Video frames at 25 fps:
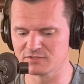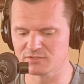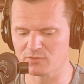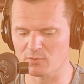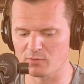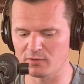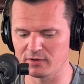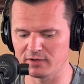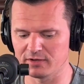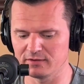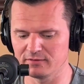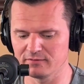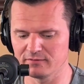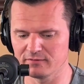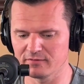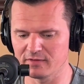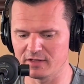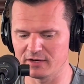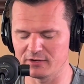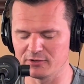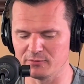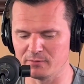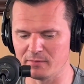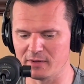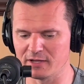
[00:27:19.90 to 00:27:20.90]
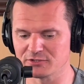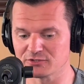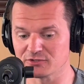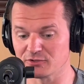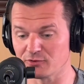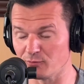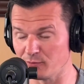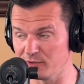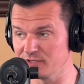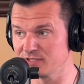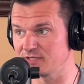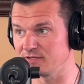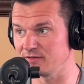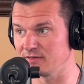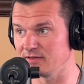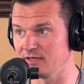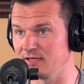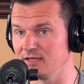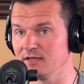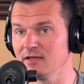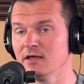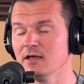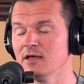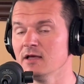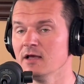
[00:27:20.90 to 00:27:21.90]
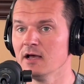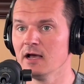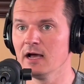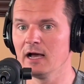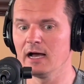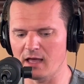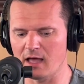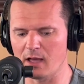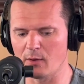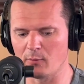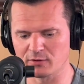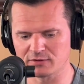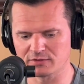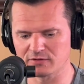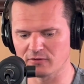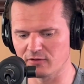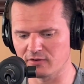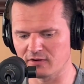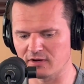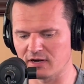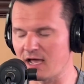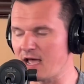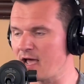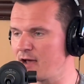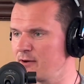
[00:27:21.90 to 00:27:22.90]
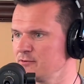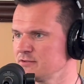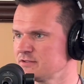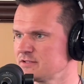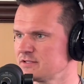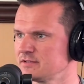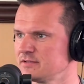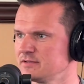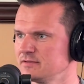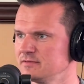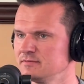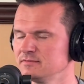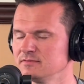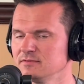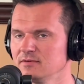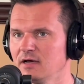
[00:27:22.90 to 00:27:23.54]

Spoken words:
story that you mentioned recently, I went to look at a house.